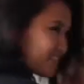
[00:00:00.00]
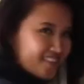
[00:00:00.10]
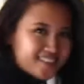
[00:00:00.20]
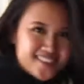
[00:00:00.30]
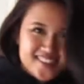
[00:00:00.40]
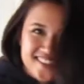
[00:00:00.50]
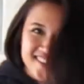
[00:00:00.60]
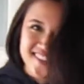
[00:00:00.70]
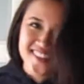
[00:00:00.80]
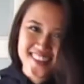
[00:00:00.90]
her
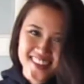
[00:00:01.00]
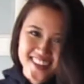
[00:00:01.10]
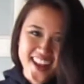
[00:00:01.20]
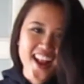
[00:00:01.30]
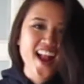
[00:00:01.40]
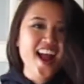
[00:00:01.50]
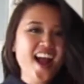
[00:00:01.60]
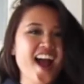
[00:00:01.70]
typical like